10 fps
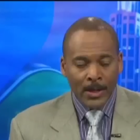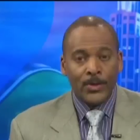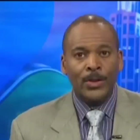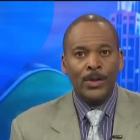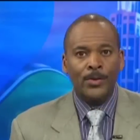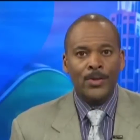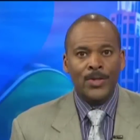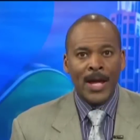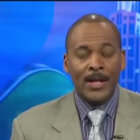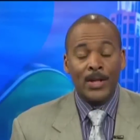Students
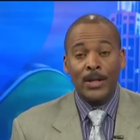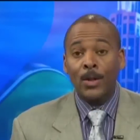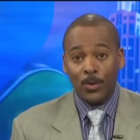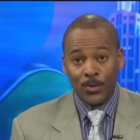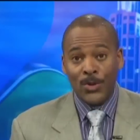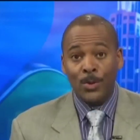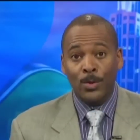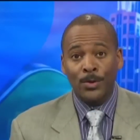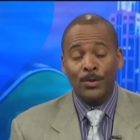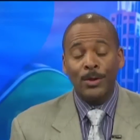at a local school are
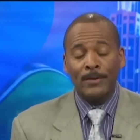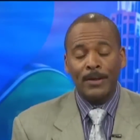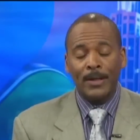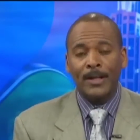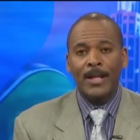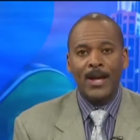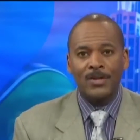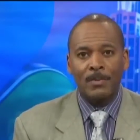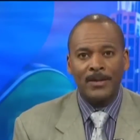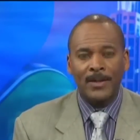grieving a
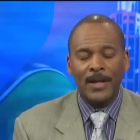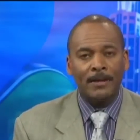classmate tonight.